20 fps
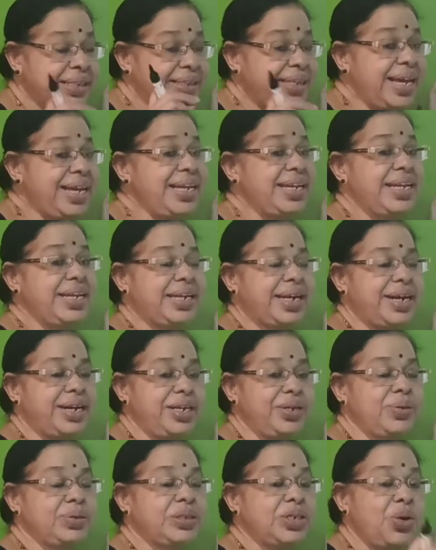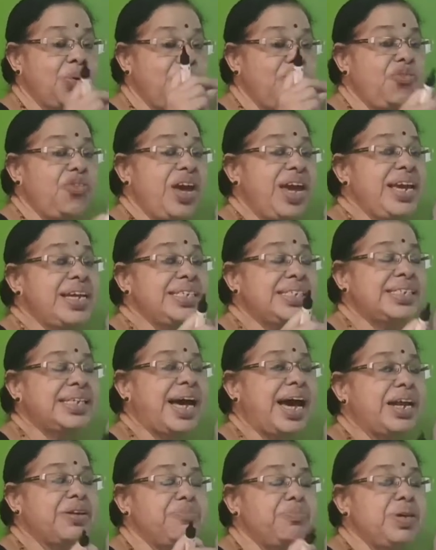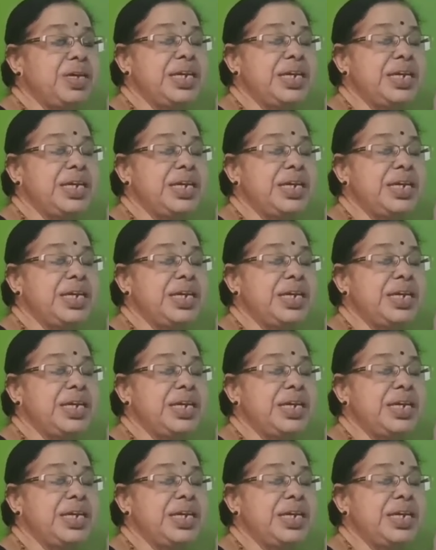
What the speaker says: they introduced ways and